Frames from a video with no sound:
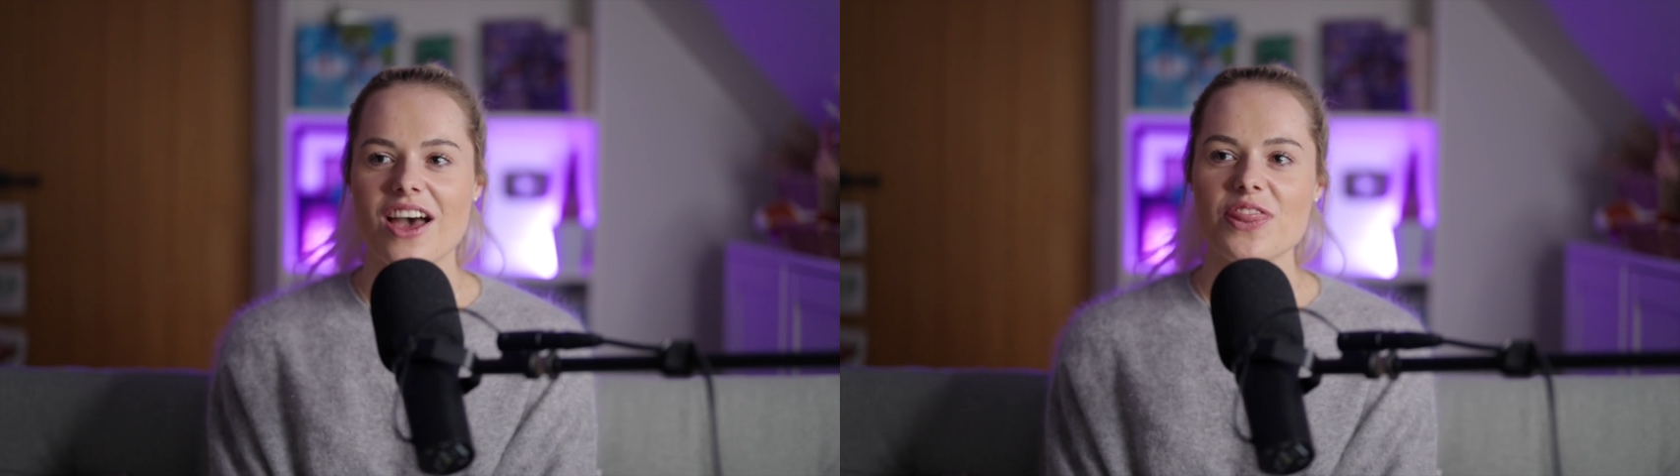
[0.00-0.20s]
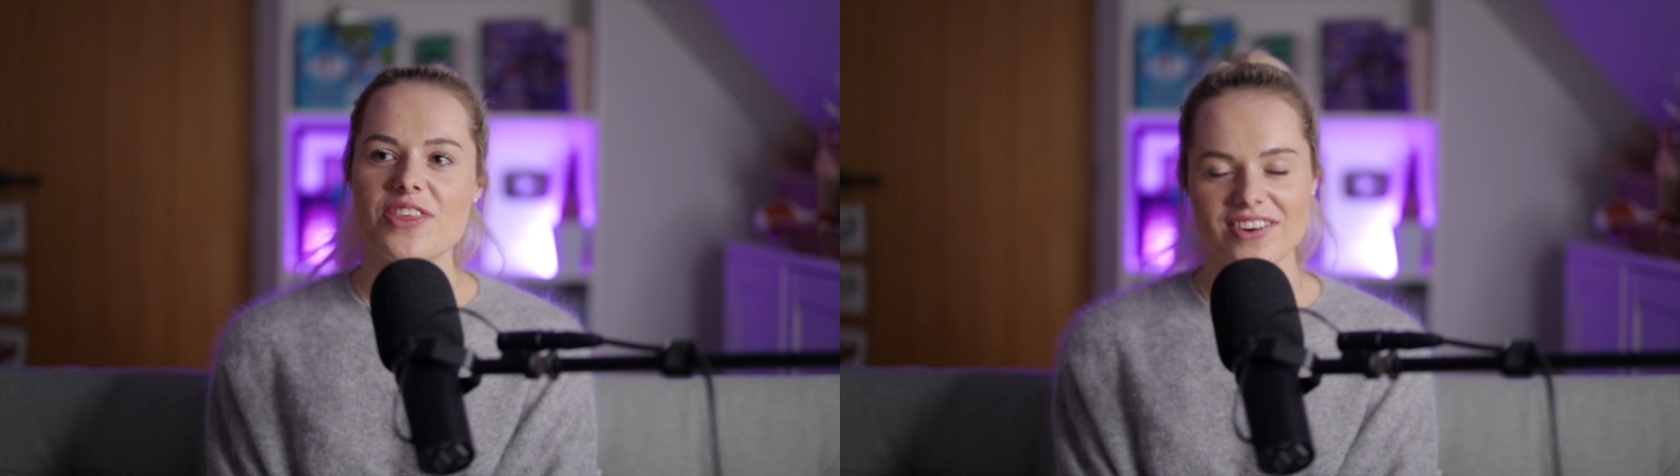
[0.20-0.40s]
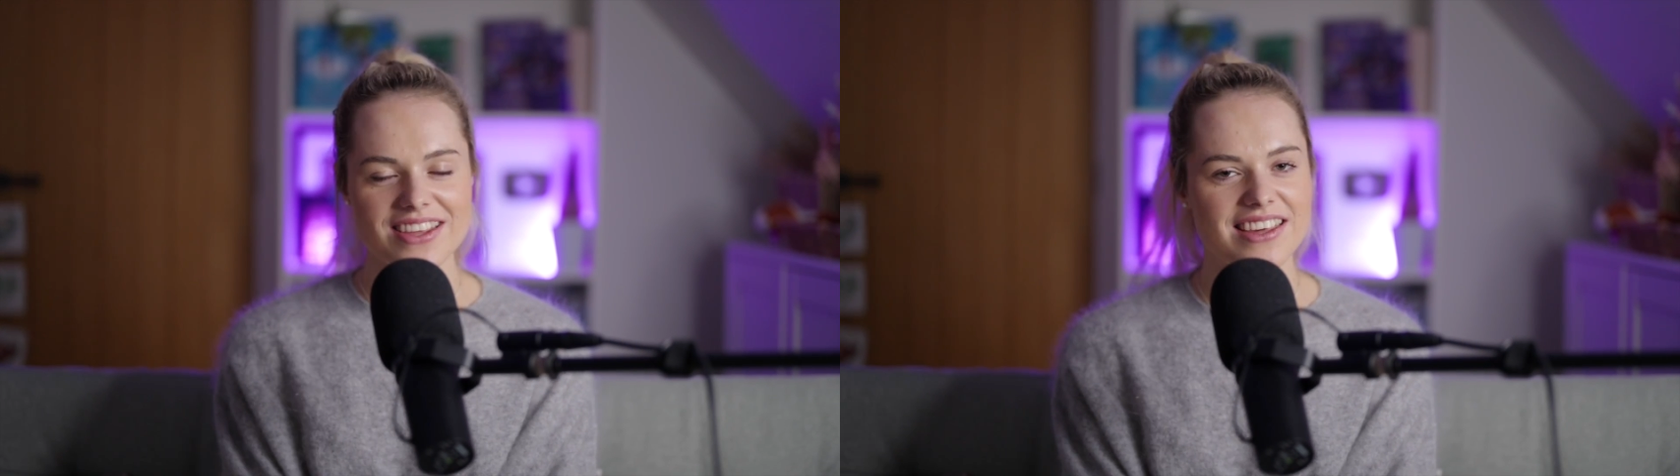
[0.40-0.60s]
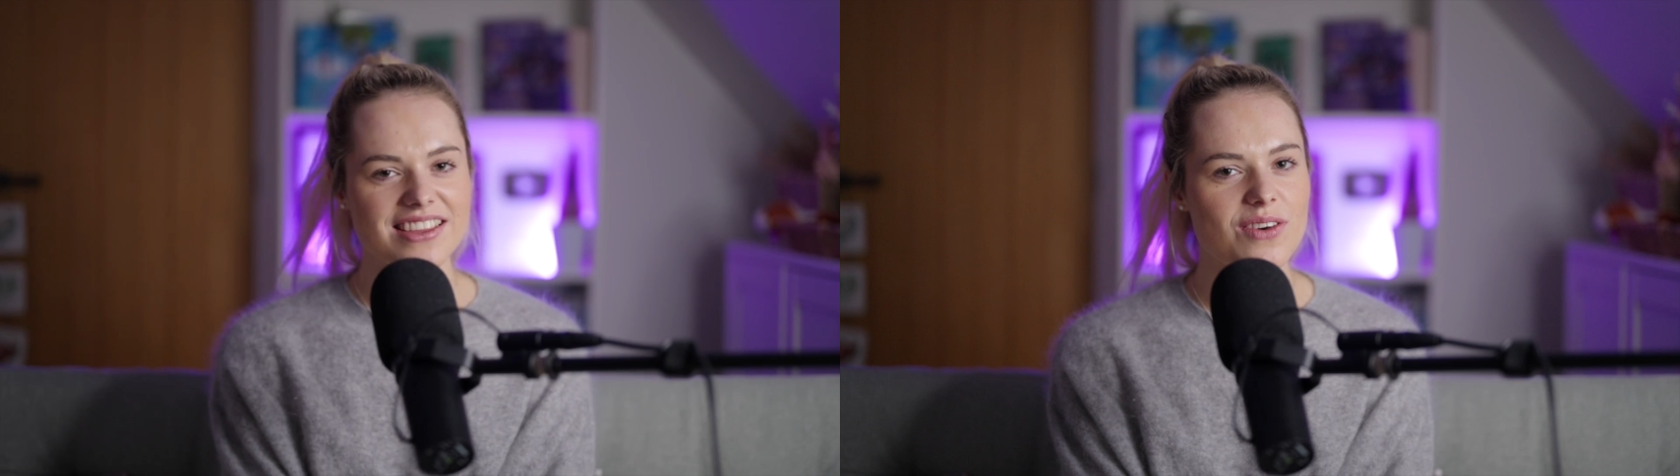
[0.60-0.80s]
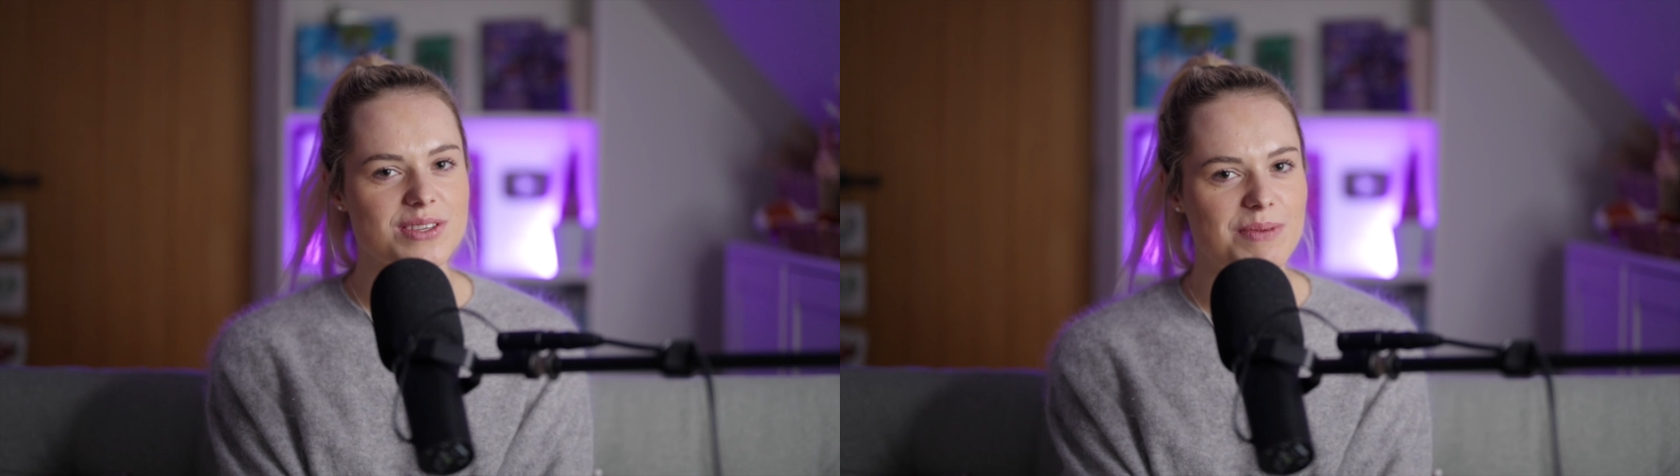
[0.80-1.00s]
the only thing
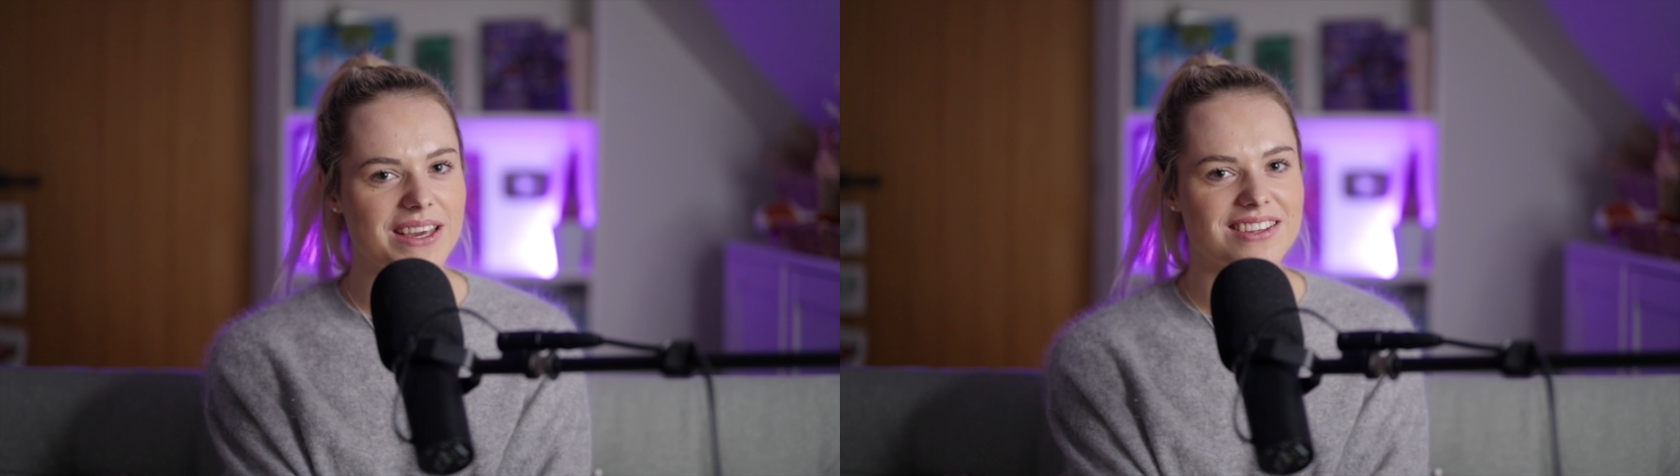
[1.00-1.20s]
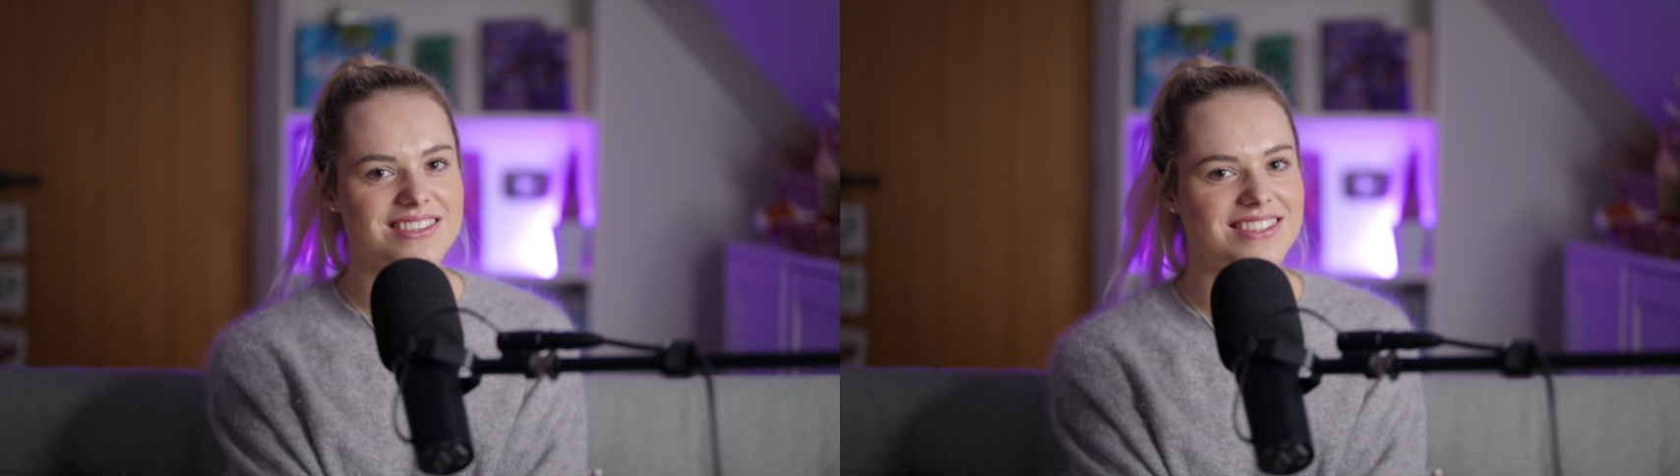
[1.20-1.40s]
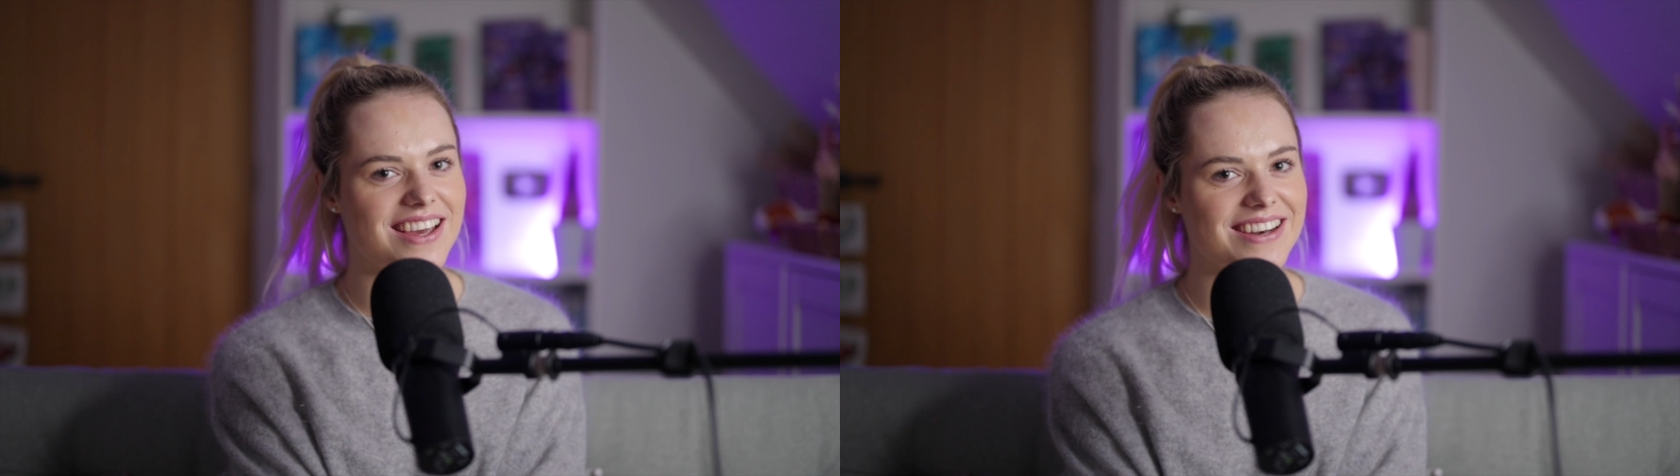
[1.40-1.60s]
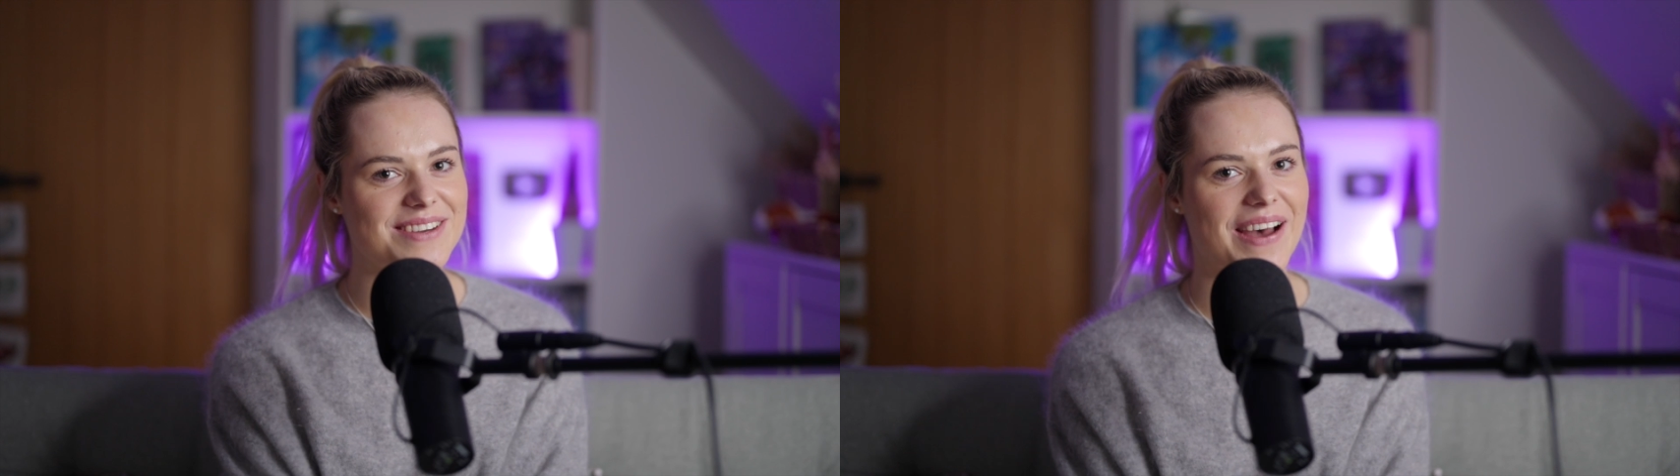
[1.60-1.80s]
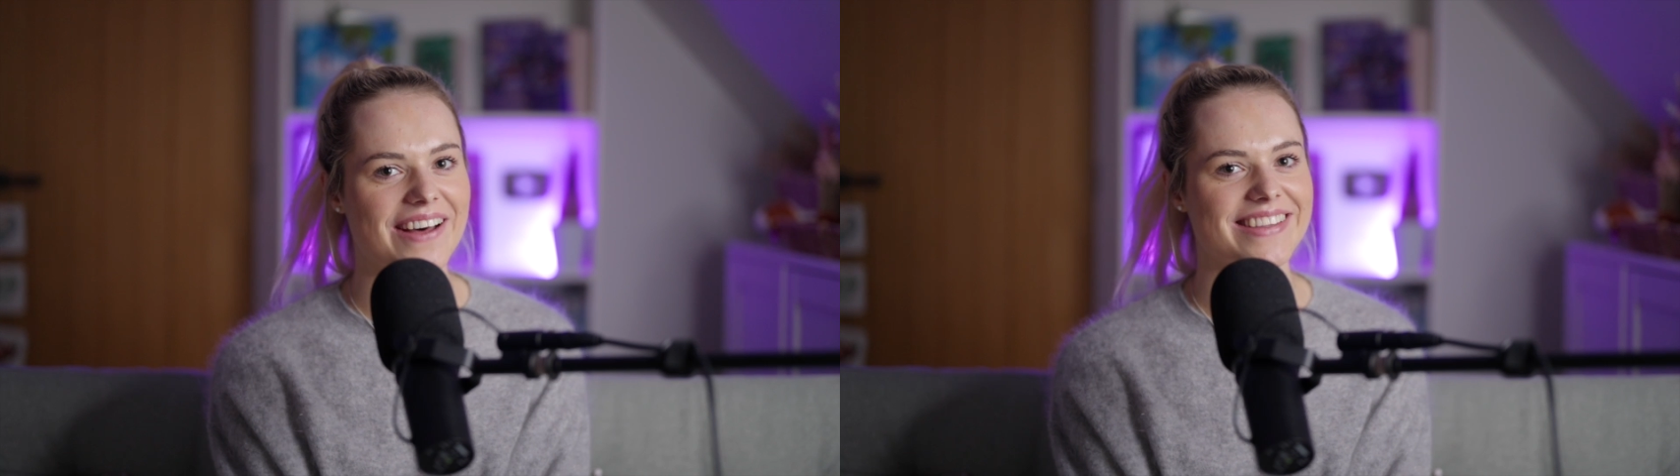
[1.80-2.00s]
that I was a bit concerned
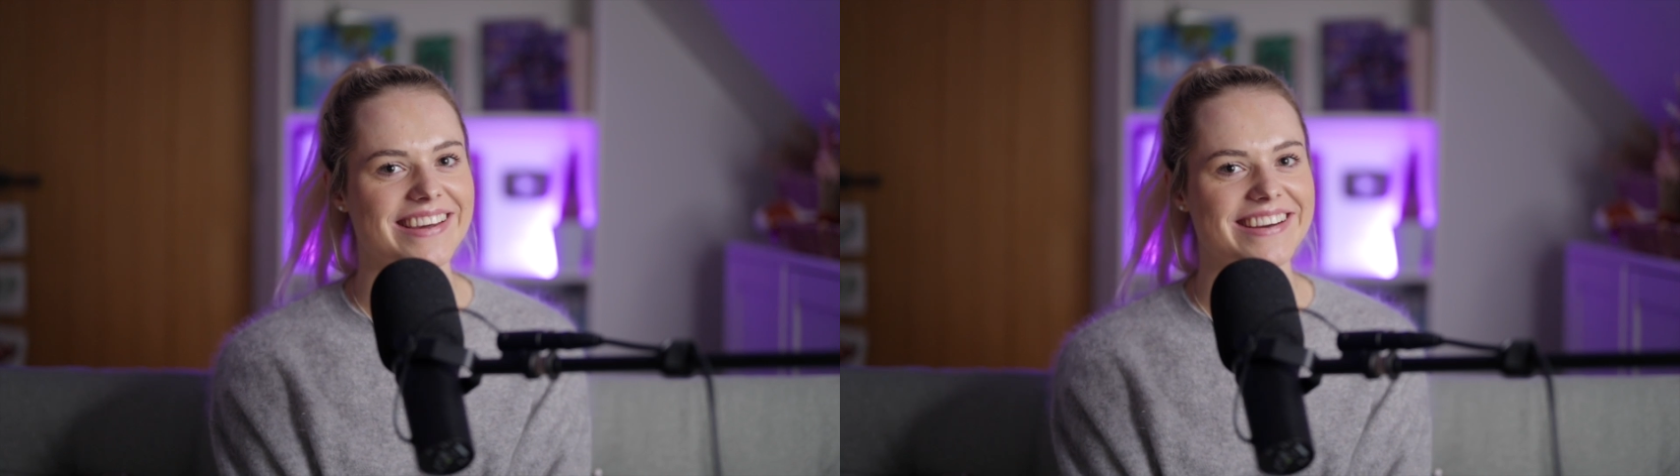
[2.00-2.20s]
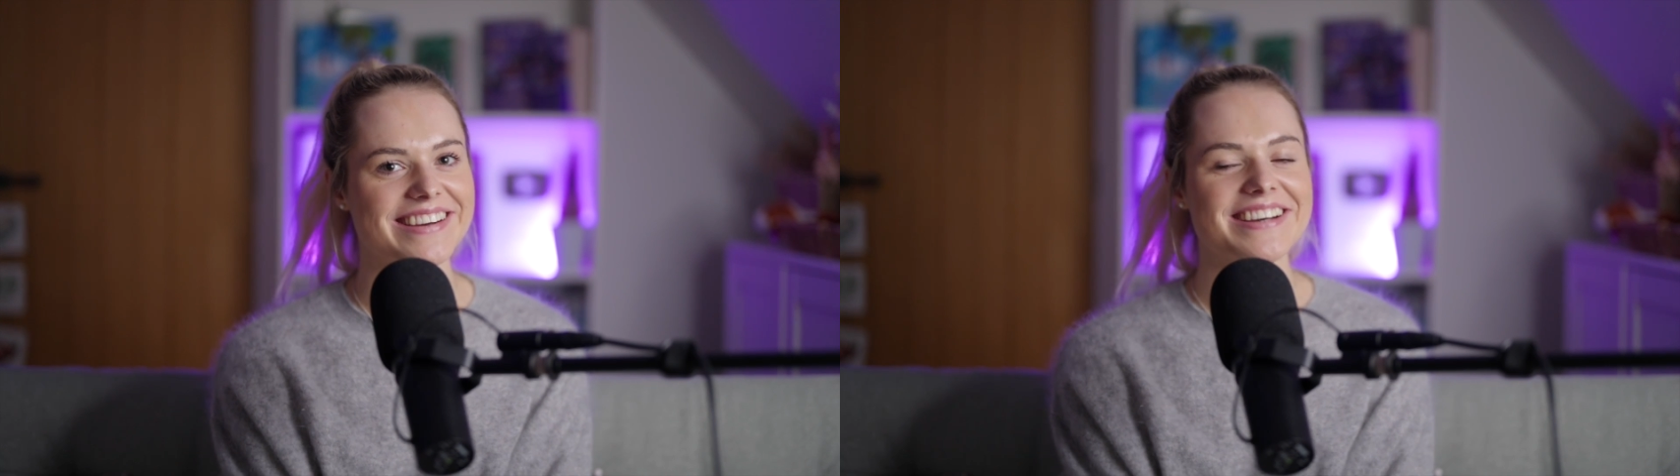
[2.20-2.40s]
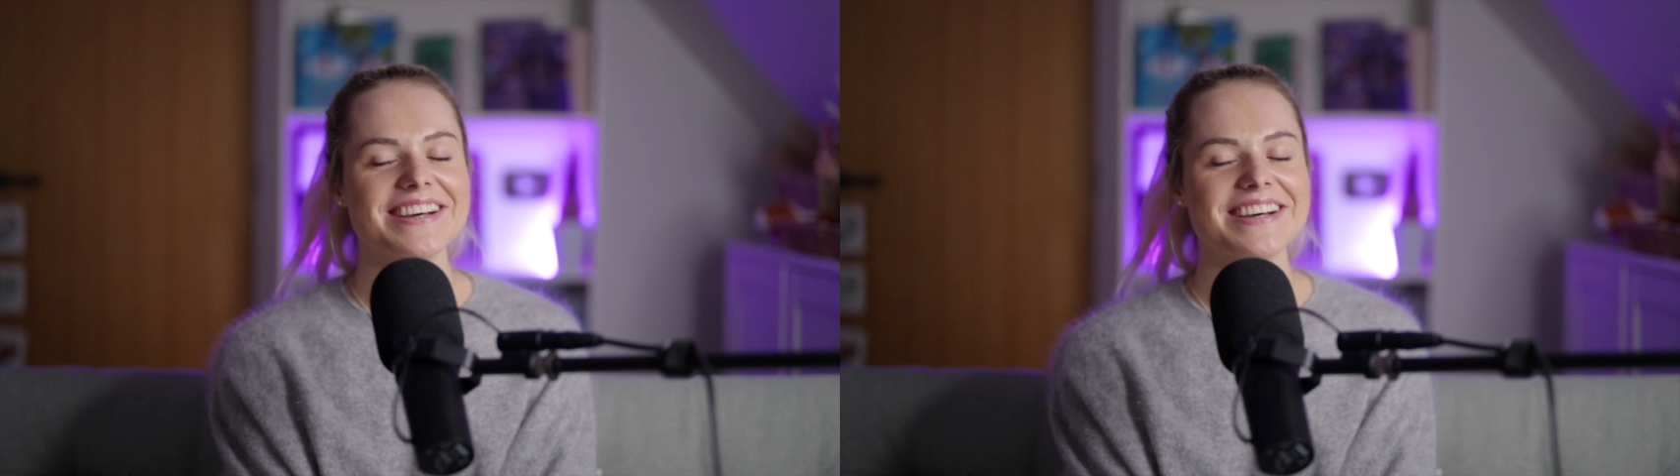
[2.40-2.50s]
about though